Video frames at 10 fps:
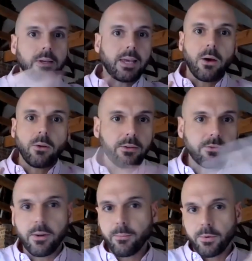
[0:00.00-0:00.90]

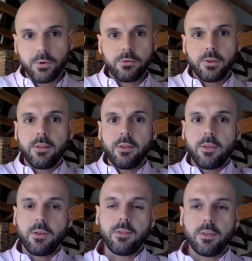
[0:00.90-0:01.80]
countless numbers, and
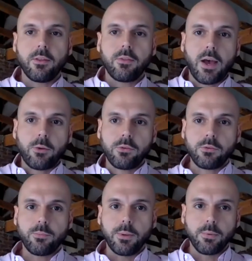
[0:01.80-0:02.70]
the
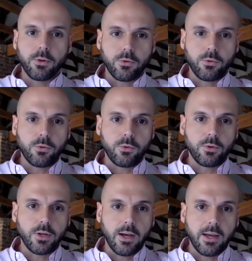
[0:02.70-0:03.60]
thousands of people who
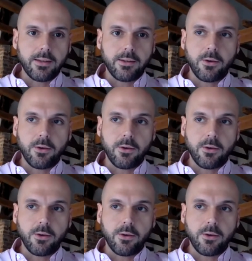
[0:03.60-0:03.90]
died.